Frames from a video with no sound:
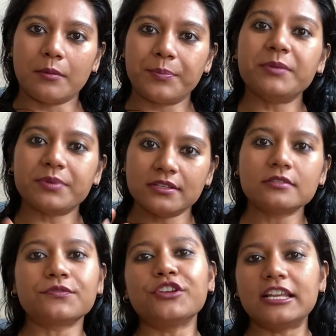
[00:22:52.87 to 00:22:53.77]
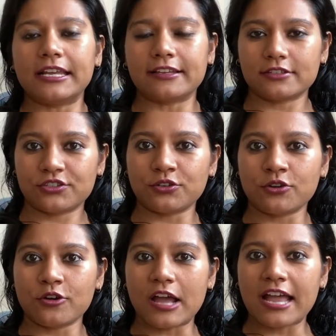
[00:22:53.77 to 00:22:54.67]
people's feelings,
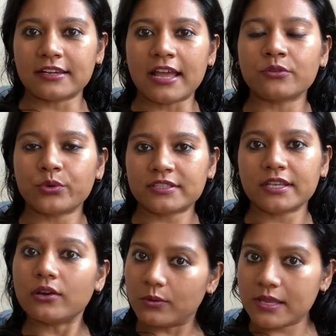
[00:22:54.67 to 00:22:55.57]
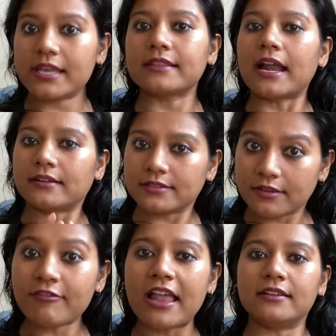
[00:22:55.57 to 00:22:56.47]
and we say, okay, that is
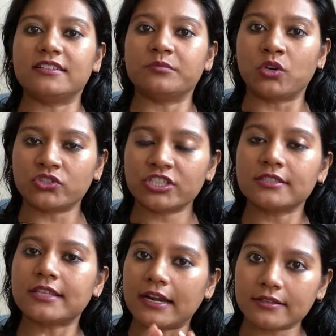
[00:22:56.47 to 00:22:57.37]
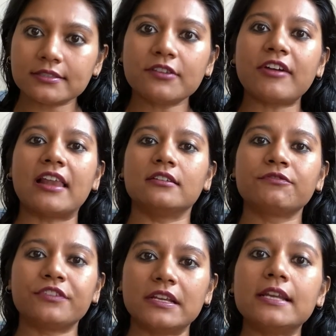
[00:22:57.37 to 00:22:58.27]
a valid emotion, that is a valid
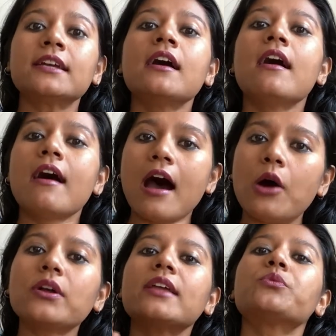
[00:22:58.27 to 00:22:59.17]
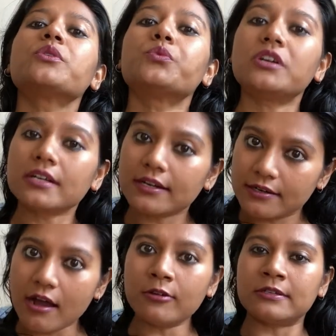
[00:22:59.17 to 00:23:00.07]
feeling. How can we work
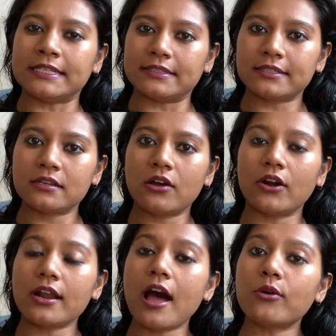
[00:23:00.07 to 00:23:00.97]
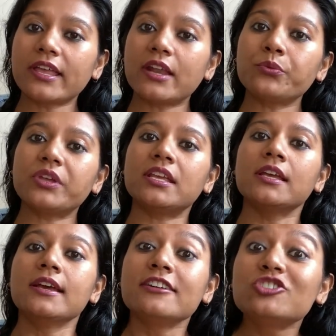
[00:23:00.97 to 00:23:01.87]
around it, or how can
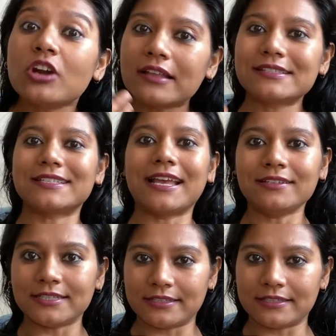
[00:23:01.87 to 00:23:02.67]
we transcend